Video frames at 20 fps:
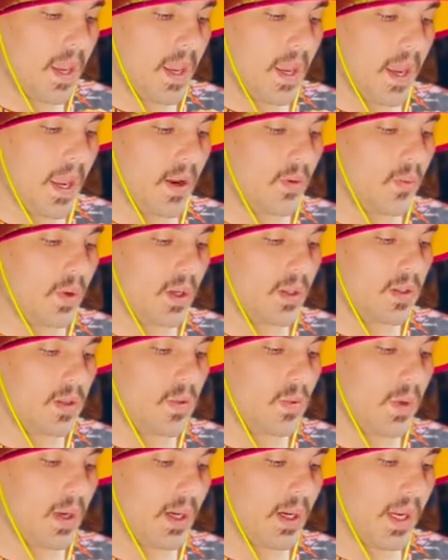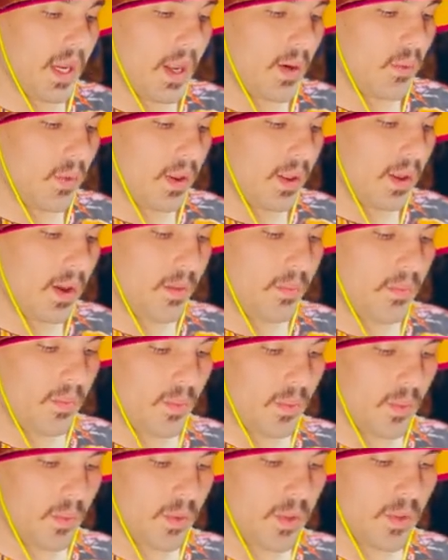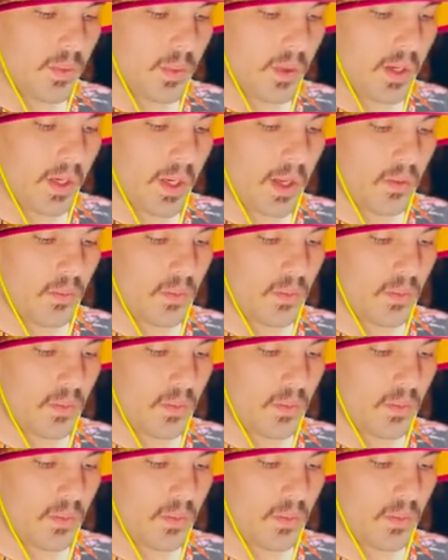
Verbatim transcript: and we can swing again with him. When we swing again,